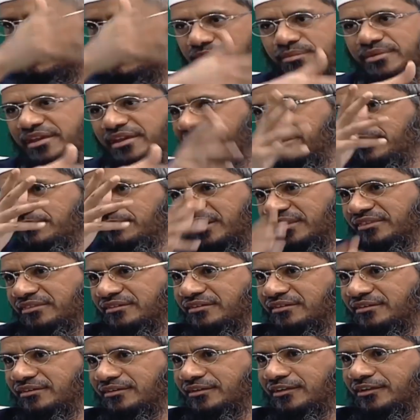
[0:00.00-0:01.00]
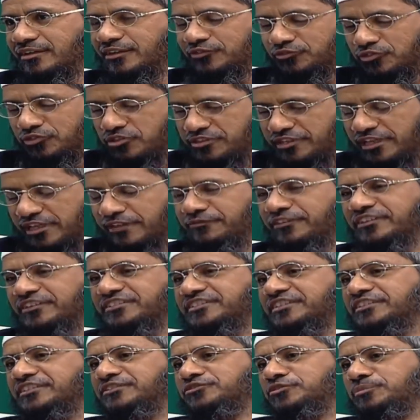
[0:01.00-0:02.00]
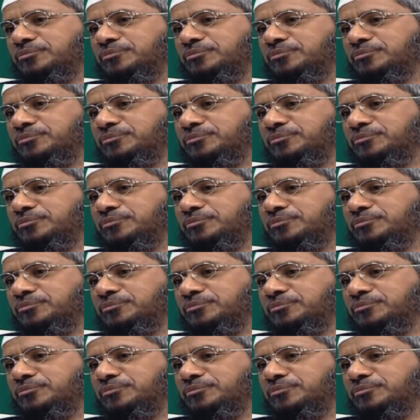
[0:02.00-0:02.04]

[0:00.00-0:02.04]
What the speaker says: maybe any month. The safest is